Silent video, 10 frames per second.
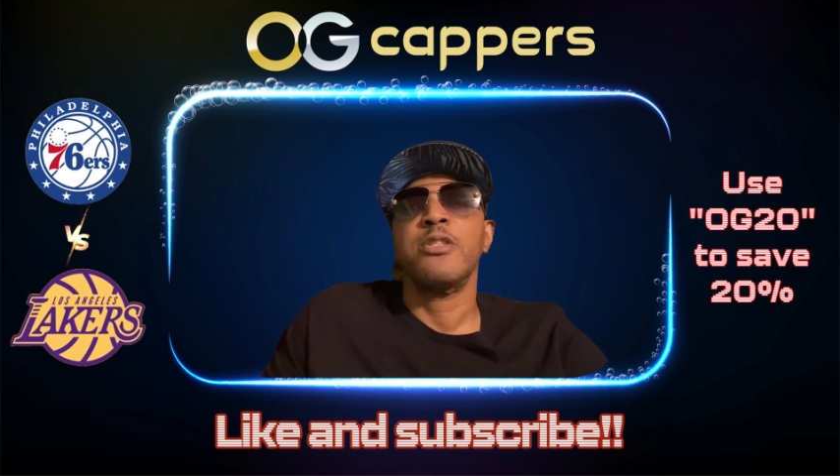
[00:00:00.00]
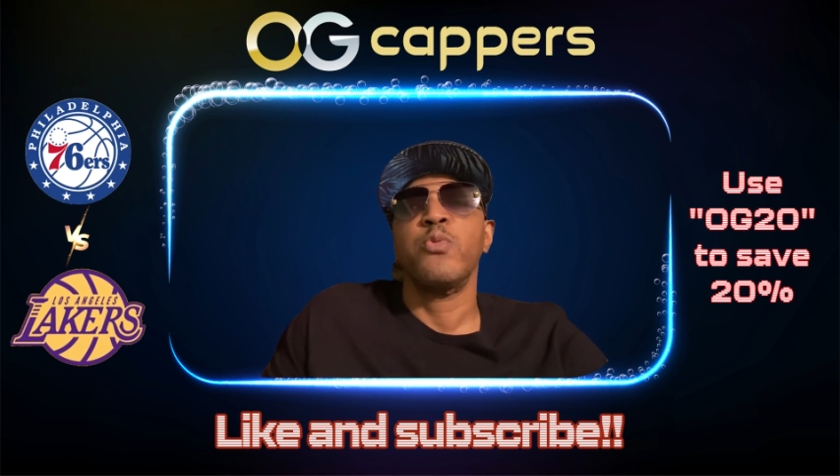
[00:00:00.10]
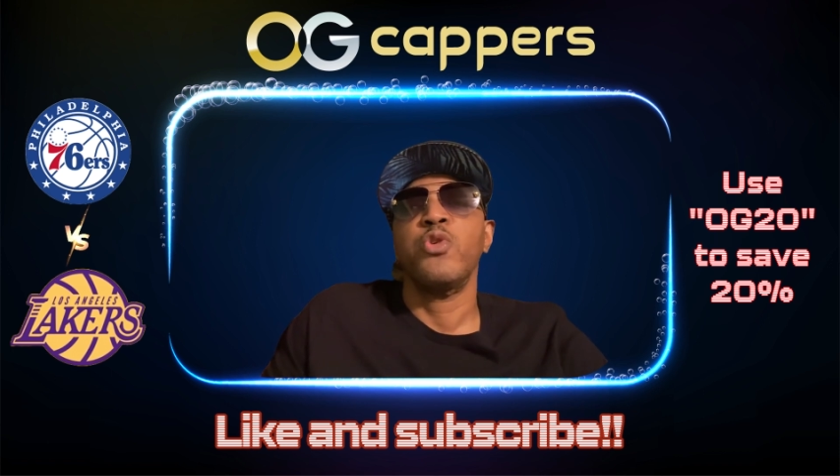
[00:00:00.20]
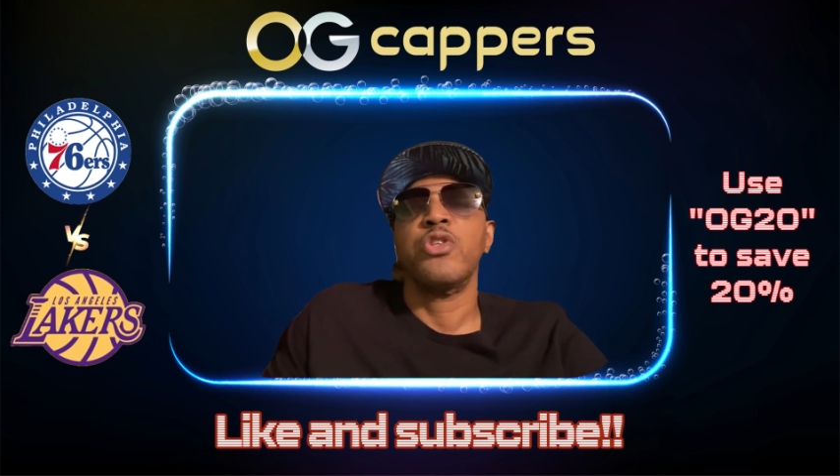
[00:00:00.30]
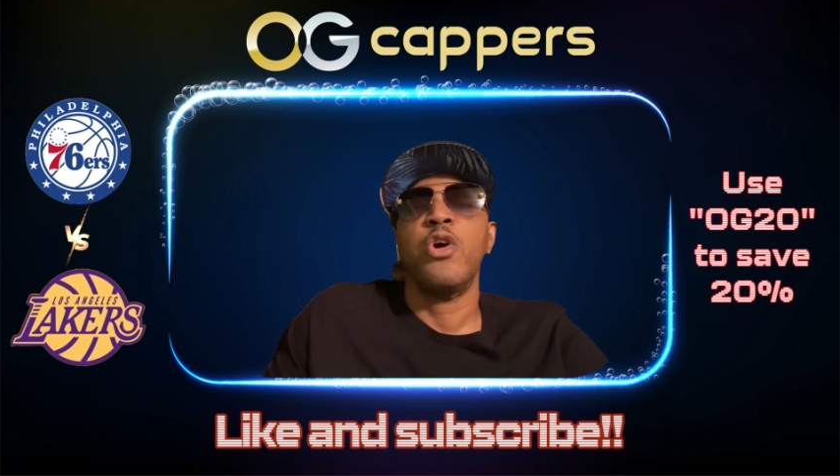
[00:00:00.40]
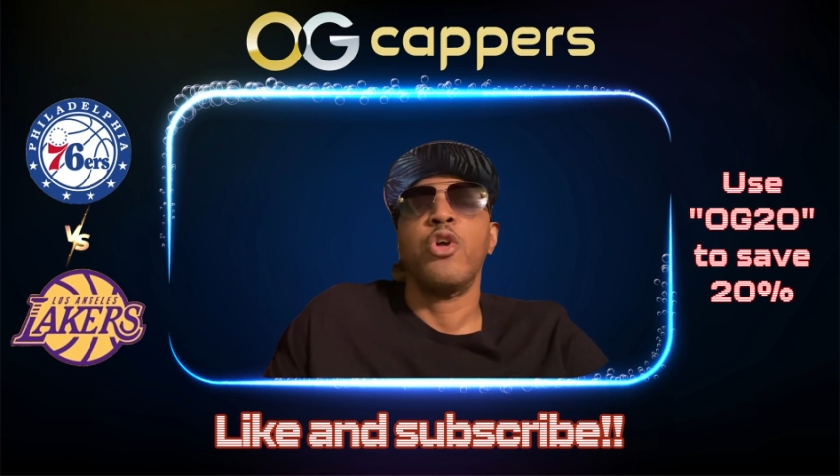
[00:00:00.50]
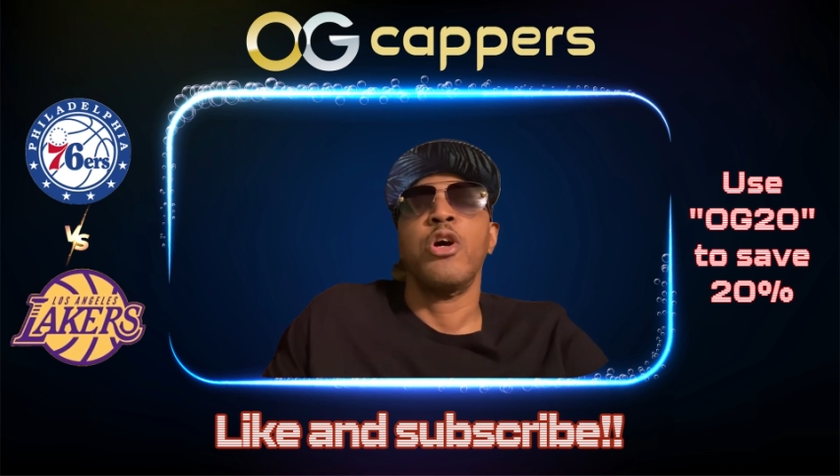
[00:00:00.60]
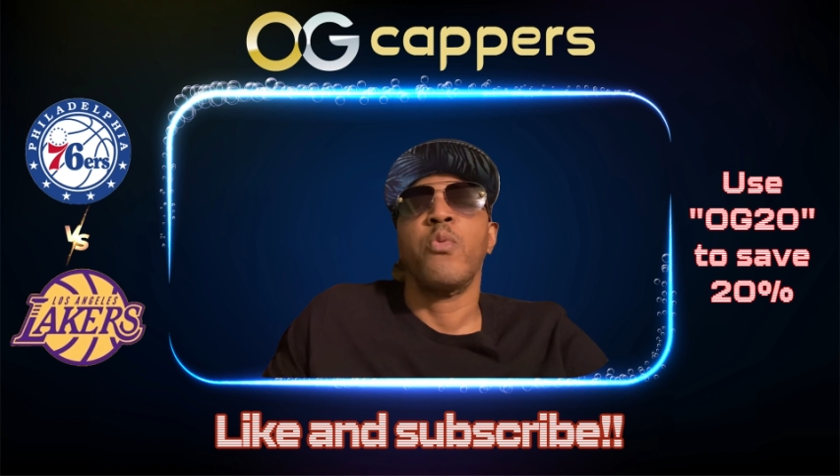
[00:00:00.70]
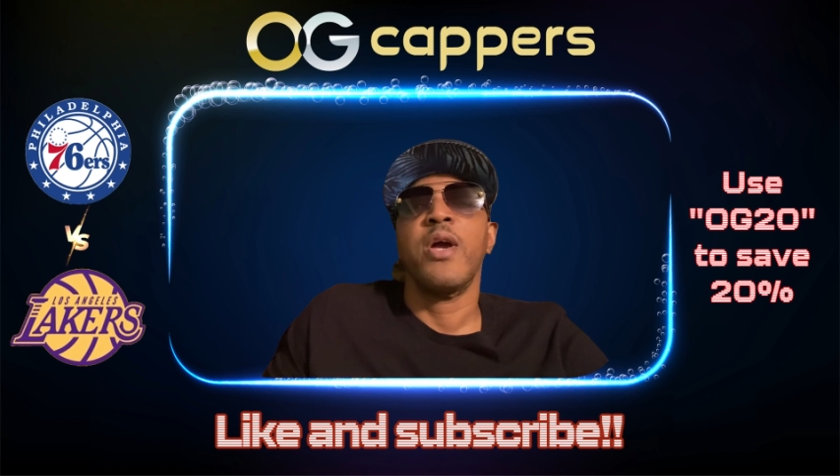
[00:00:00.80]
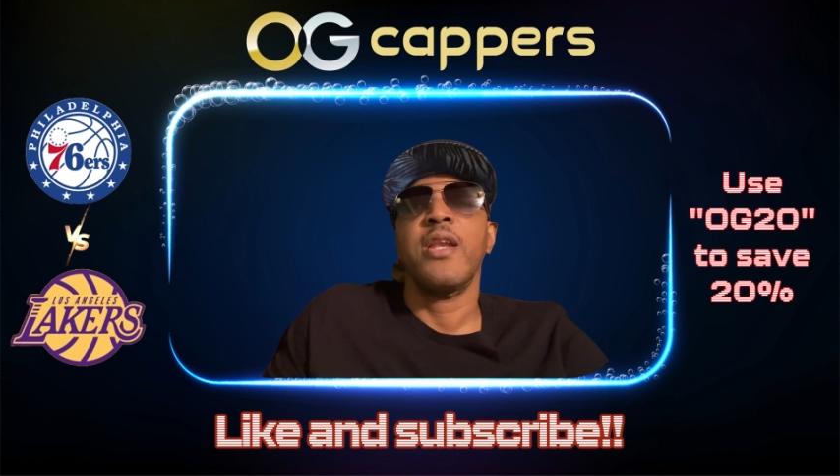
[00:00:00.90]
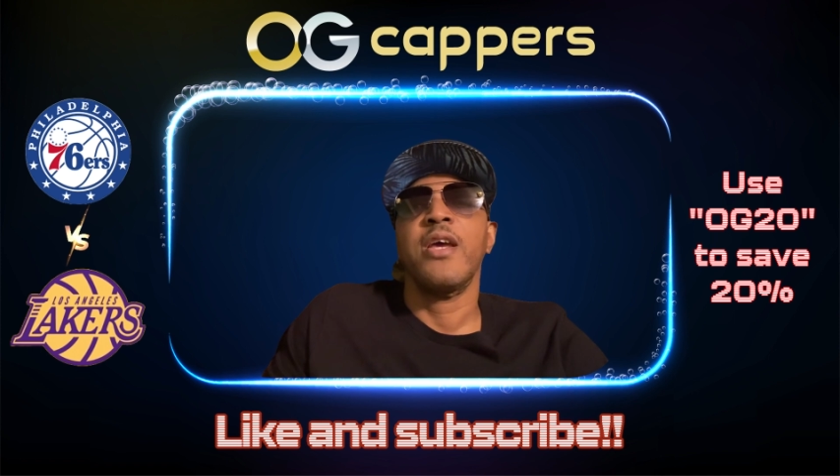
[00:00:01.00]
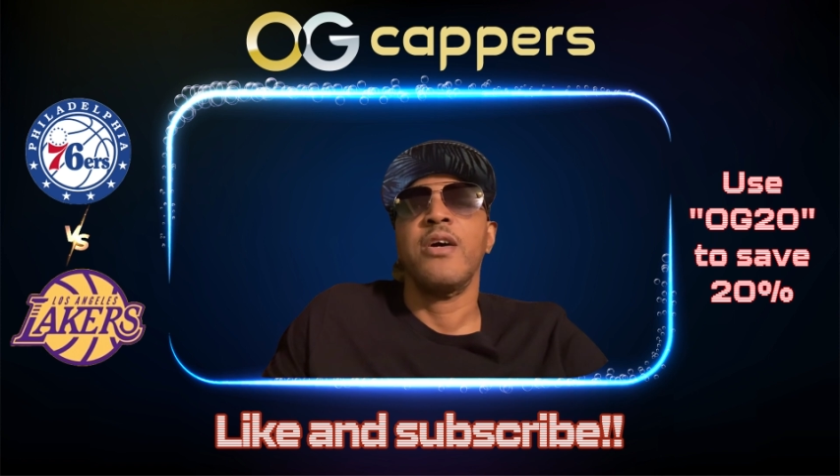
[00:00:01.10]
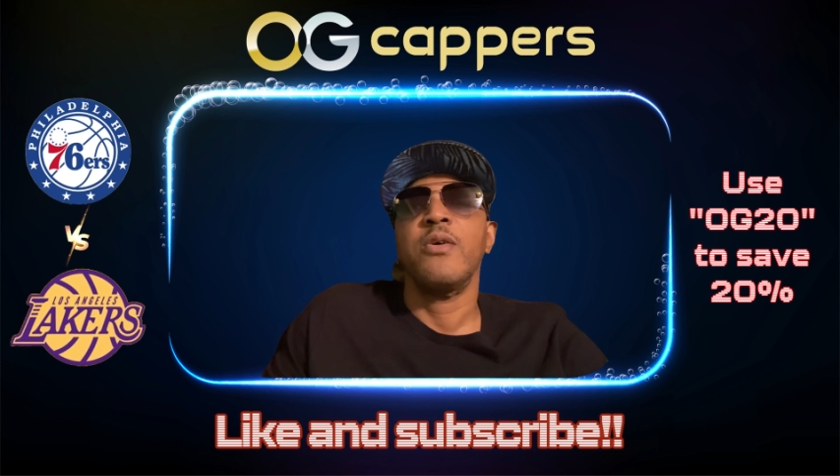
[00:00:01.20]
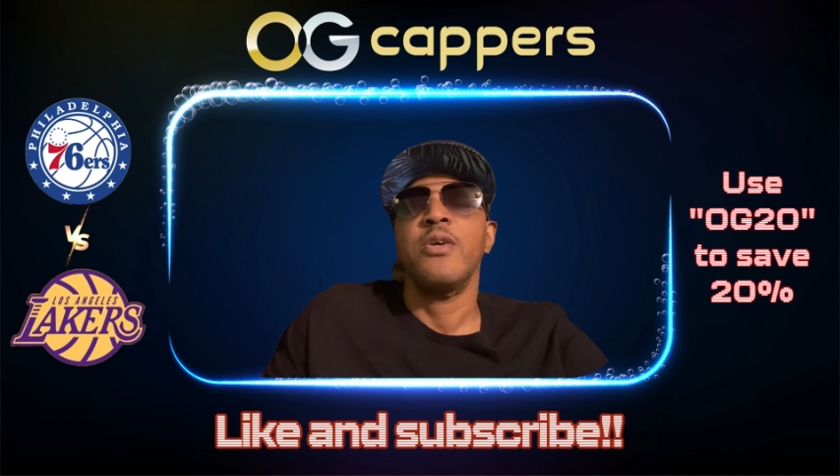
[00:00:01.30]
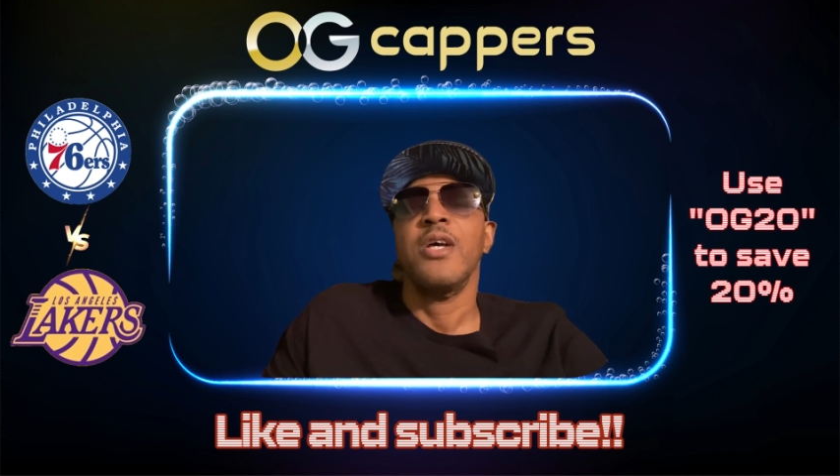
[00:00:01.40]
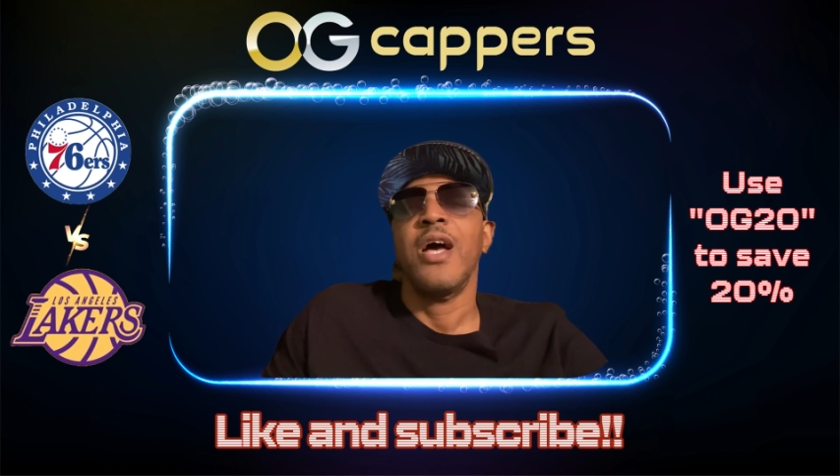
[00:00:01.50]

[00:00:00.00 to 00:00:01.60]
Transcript: sports going on right now.